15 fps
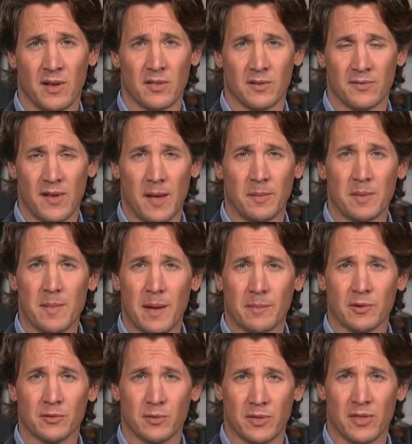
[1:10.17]
other family
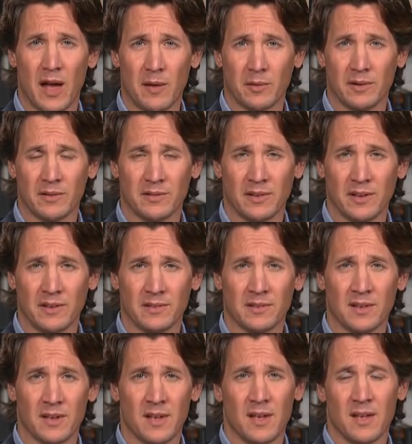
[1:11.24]
members with thyroid disease.